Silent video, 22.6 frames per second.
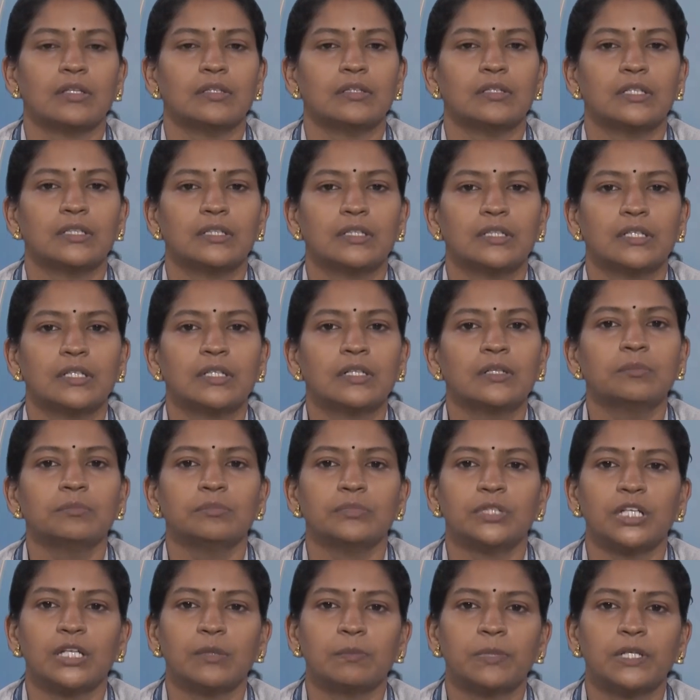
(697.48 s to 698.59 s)
The
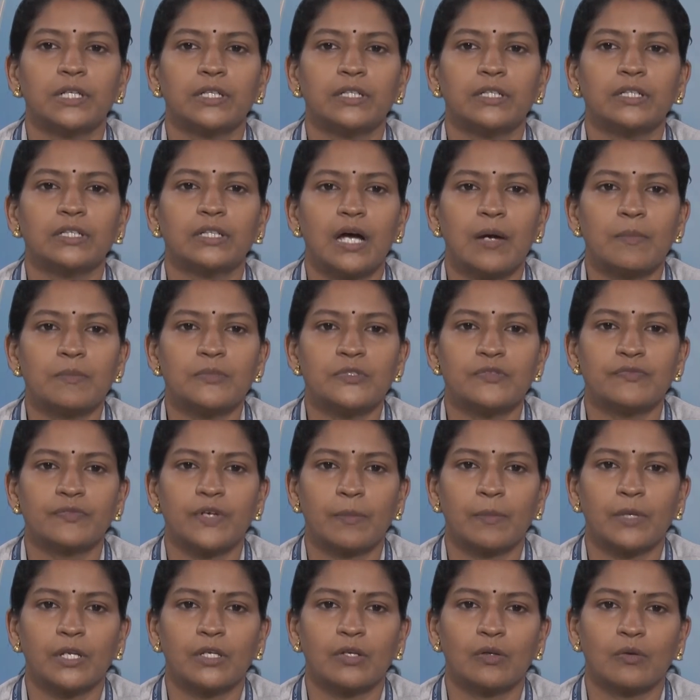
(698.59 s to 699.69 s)
term deep learning comes
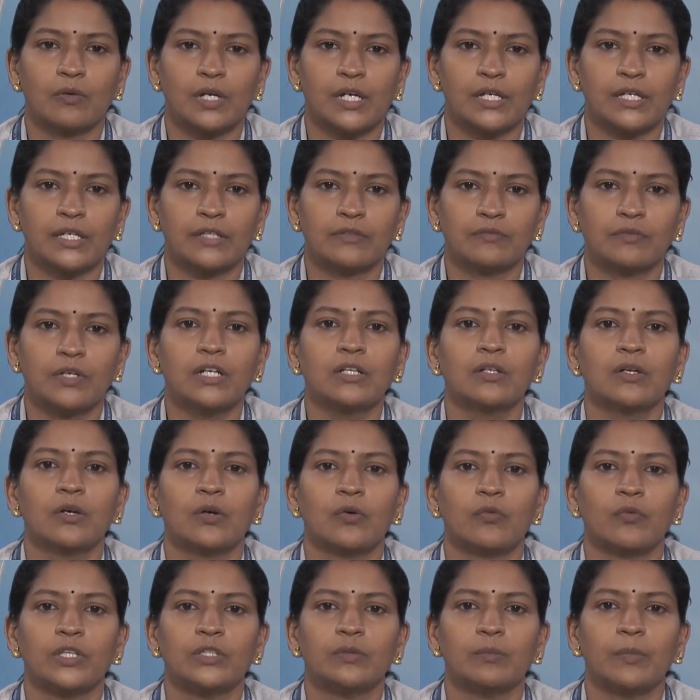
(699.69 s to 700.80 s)
from a neural
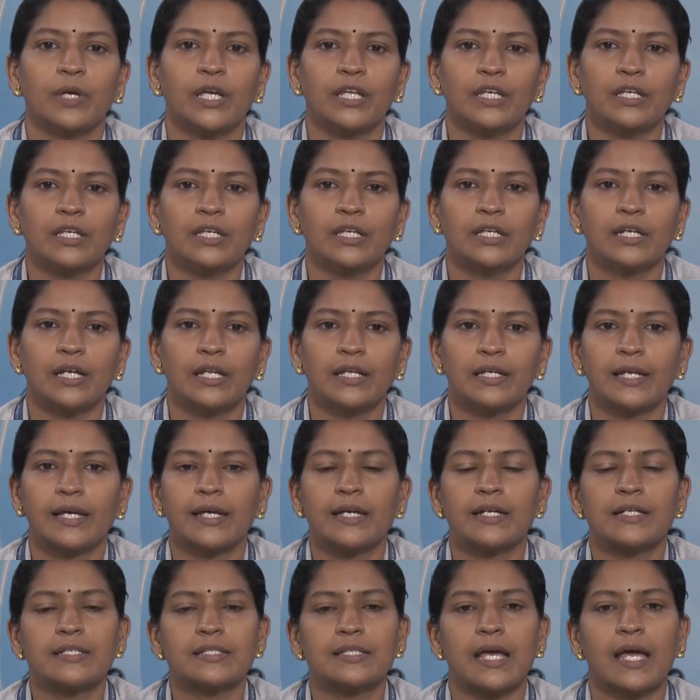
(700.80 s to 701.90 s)
network with many hidden
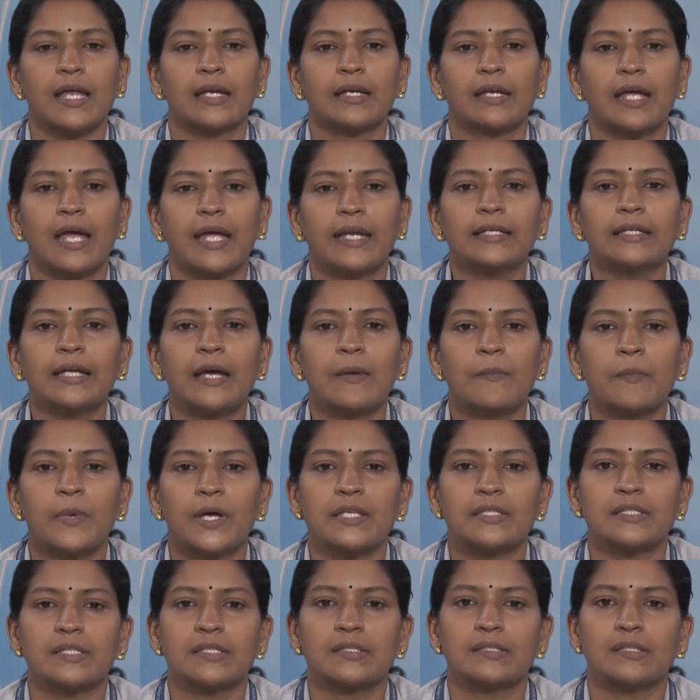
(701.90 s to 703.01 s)
layers and
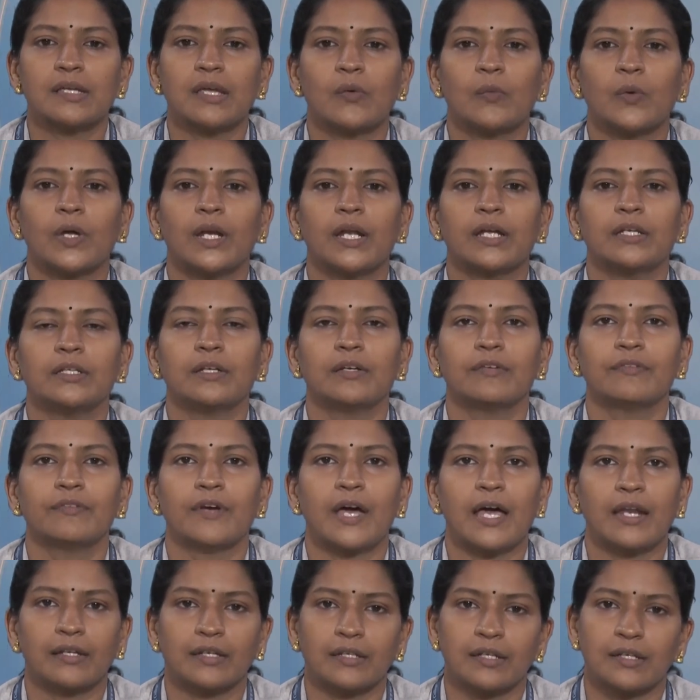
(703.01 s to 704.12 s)
encompasses a variety of
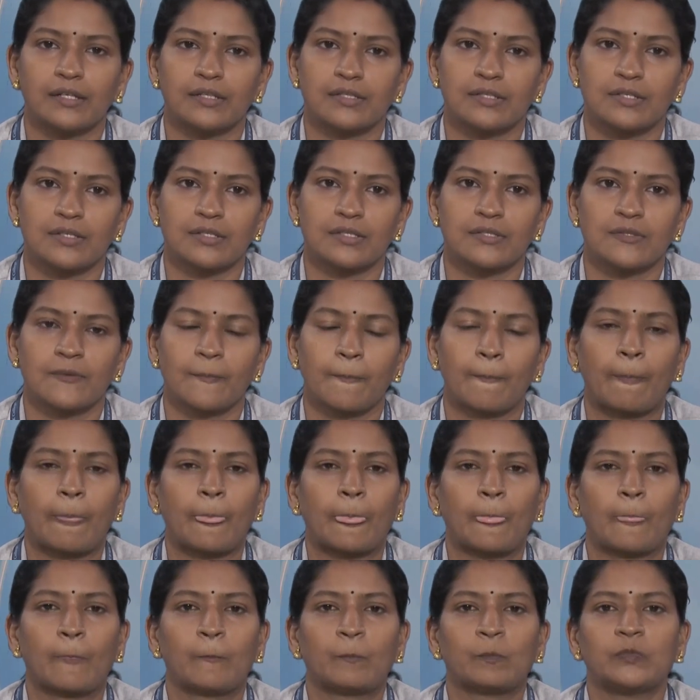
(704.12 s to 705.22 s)
architectures.
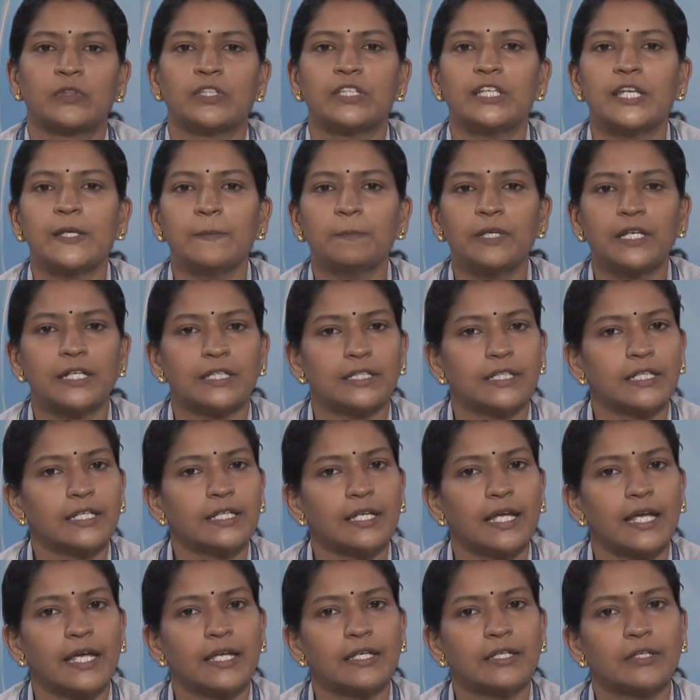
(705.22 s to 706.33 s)
Deep
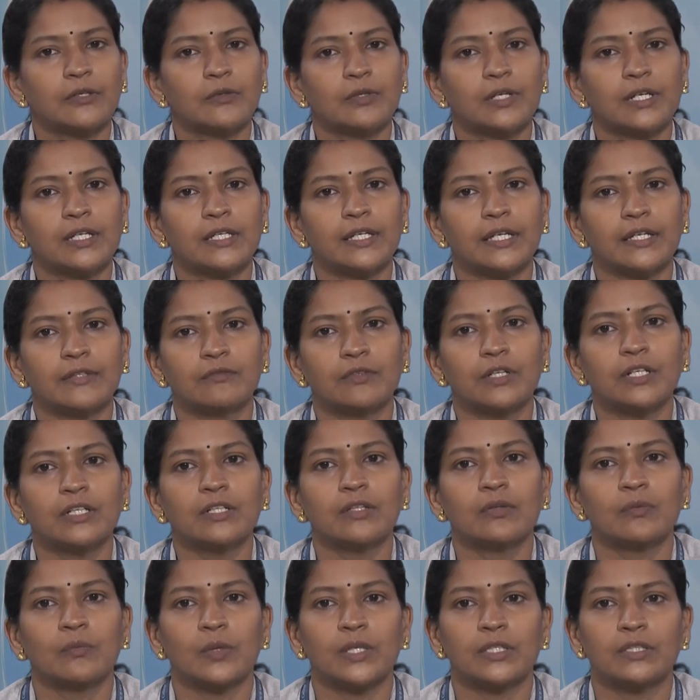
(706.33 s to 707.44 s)
learning, a neural
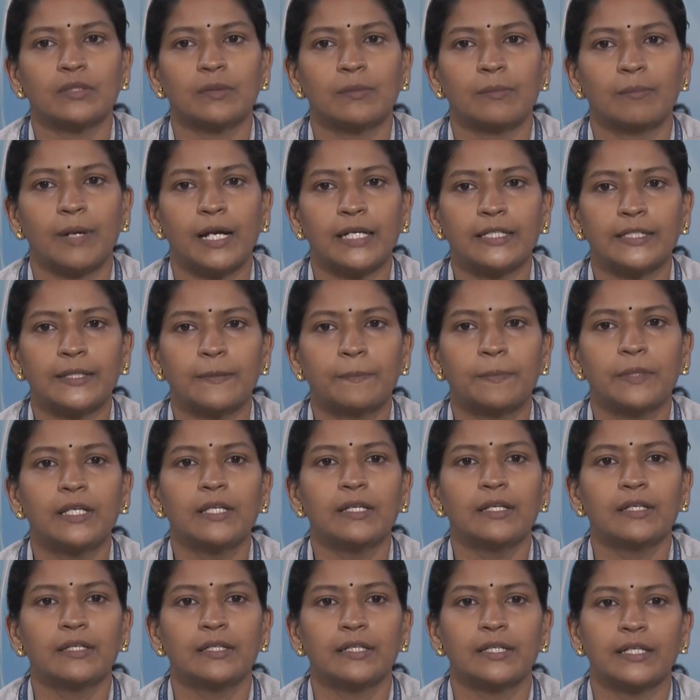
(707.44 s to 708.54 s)
network with
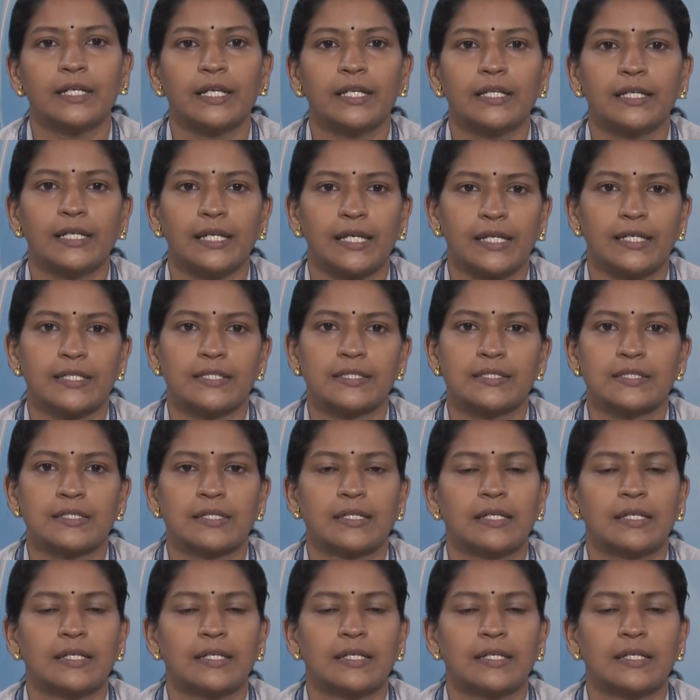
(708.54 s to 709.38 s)
multiple hidden layers.